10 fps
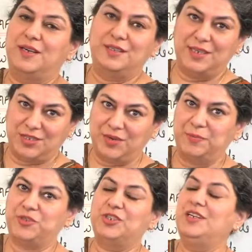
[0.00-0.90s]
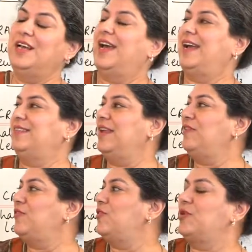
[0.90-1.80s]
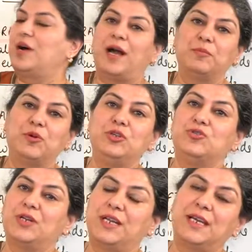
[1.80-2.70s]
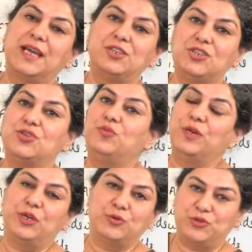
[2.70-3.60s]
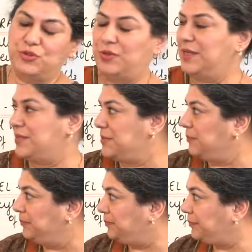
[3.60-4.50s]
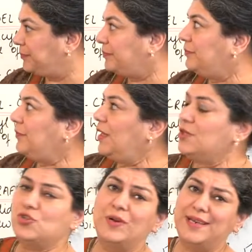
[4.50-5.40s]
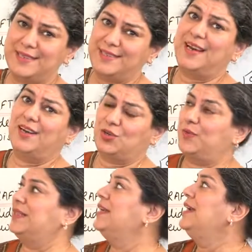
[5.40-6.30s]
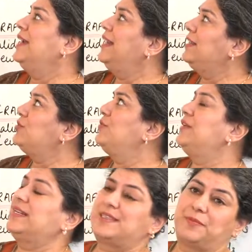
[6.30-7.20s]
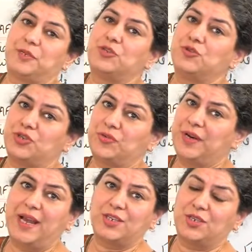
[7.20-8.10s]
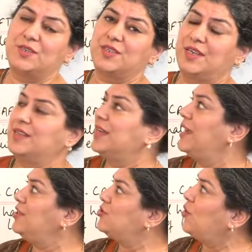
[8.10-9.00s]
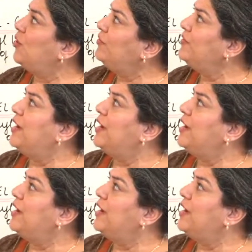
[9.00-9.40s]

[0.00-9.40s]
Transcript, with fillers: description, and therefore I'm going to dedicate two videos to this. So let us start with electrophilic substitution reactions in the case of